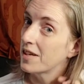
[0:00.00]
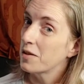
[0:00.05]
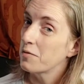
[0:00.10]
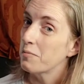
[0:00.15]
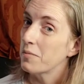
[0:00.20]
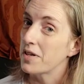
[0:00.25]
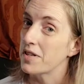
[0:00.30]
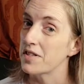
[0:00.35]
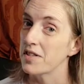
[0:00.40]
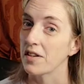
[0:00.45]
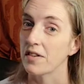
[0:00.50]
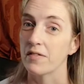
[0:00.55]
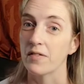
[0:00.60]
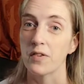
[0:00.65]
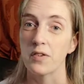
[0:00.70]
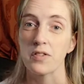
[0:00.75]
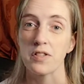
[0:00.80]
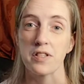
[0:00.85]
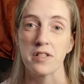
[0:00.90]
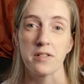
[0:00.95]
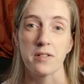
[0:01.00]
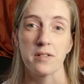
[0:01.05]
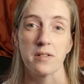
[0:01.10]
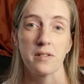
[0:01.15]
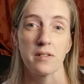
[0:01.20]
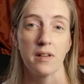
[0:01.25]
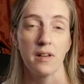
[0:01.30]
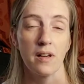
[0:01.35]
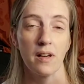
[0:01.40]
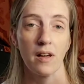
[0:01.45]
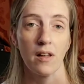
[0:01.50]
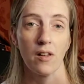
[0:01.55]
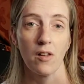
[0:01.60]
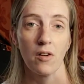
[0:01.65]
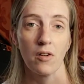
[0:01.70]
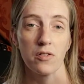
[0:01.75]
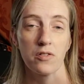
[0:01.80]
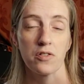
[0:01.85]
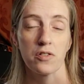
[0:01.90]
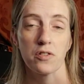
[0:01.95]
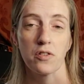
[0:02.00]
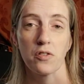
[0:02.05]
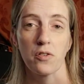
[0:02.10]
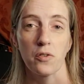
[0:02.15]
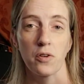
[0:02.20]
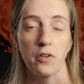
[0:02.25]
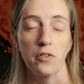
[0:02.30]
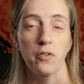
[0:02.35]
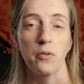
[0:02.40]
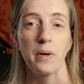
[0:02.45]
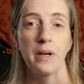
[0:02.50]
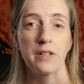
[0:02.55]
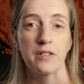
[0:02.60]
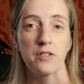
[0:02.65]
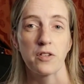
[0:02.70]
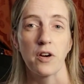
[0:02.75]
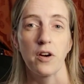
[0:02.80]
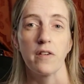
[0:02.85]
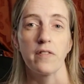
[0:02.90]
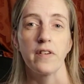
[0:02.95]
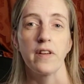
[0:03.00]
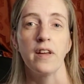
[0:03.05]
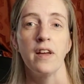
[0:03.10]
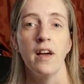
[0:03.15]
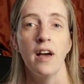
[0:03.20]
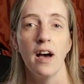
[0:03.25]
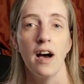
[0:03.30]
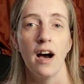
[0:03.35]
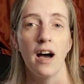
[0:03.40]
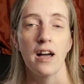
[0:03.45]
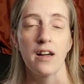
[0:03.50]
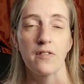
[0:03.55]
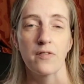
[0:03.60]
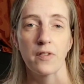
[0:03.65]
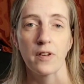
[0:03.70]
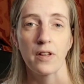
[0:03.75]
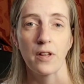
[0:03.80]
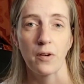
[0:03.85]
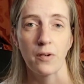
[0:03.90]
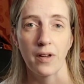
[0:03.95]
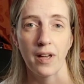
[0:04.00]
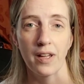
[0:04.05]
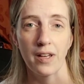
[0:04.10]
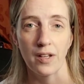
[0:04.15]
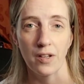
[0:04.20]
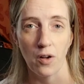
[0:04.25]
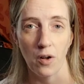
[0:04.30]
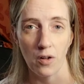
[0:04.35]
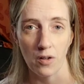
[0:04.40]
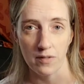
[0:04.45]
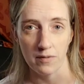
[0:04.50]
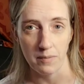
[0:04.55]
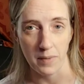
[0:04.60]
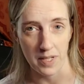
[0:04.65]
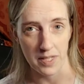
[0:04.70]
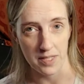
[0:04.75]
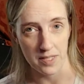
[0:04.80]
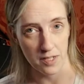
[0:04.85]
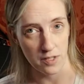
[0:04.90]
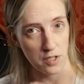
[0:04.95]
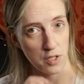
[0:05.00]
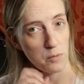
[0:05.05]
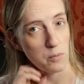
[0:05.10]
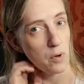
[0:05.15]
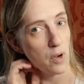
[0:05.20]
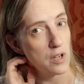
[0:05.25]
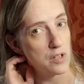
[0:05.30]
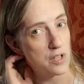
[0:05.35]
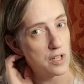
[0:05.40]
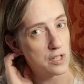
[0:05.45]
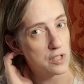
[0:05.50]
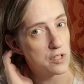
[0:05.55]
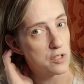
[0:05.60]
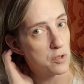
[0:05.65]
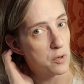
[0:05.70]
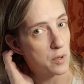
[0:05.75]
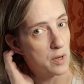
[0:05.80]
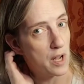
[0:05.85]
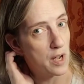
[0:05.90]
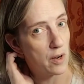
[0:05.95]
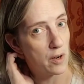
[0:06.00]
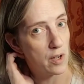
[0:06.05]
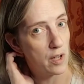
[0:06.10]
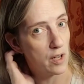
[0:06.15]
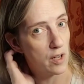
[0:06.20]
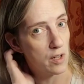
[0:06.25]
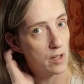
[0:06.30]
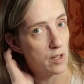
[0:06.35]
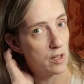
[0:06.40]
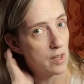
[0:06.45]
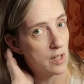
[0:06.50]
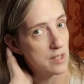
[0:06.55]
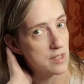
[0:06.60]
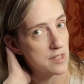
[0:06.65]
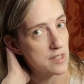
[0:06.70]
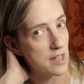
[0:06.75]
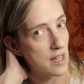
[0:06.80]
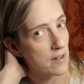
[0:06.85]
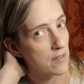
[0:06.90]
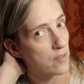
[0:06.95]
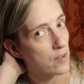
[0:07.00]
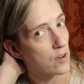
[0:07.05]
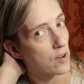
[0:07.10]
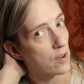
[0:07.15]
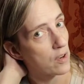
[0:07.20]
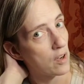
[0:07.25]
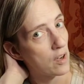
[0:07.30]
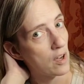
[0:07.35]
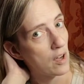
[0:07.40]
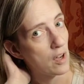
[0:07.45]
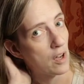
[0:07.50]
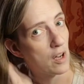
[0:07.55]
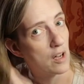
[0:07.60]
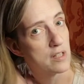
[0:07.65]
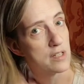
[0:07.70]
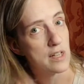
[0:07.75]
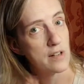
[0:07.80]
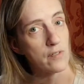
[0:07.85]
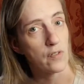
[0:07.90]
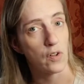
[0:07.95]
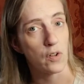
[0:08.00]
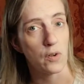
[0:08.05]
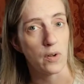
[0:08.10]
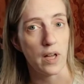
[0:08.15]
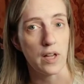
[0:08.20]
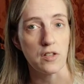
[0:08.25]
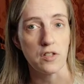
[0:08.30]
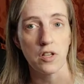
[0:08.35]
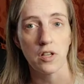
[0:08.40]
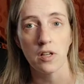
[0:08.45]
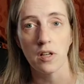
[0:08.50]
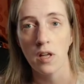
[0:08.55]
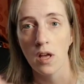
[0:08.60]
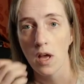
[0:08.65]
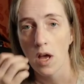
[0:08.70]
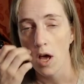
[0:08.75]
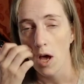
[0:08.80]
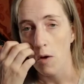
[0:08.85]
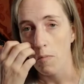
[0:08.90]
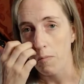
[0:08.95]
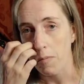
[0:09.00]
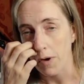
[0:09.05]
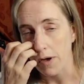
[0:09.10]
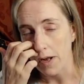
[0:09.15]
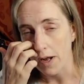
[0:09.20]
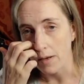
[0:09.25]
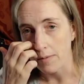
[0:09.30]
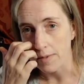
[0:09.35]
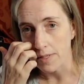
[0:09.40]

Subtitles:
my son versus a large 32-ounce coffee, I've relocated all of my stitching projects to an area that's safer. A safer location, but I'm